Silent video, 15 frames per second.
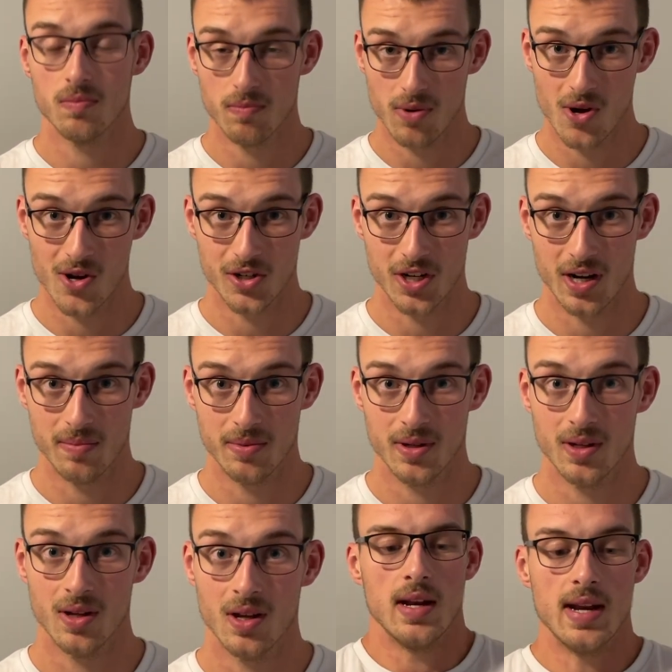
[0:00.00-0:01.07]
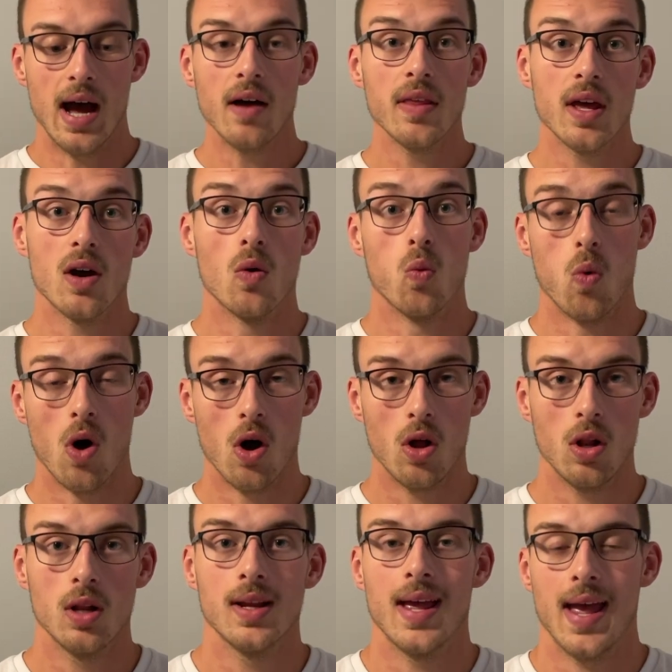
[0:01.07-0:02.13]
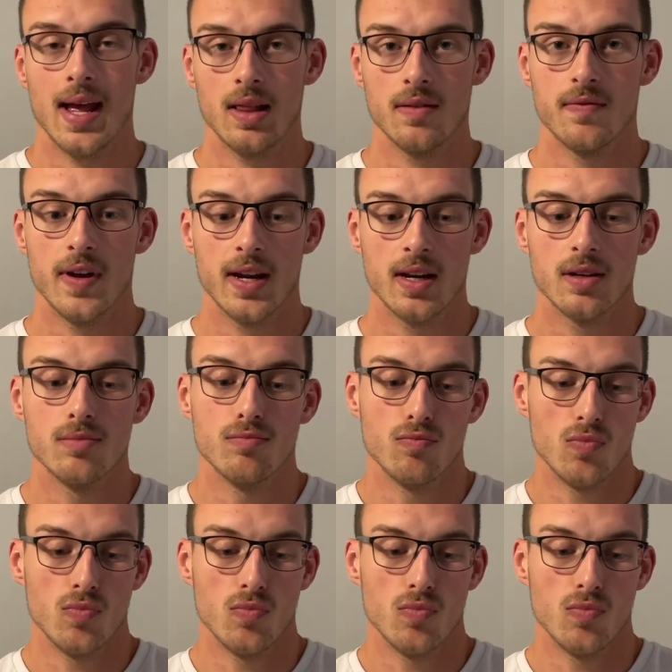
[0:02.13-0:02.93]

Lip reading: push-up. Now that wall, elevated,